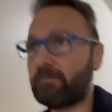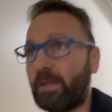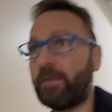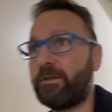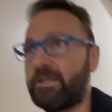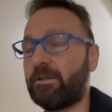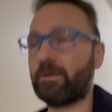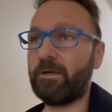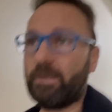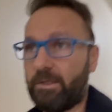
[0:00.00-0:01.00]
And the
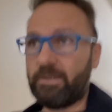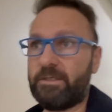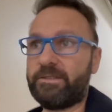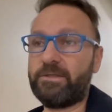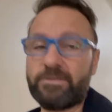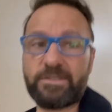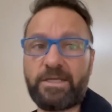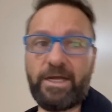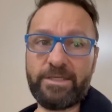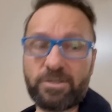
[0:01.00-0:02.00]
dealer deals this
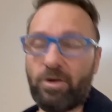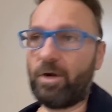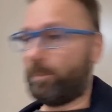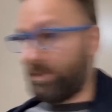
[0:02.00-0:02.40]
guy his card, but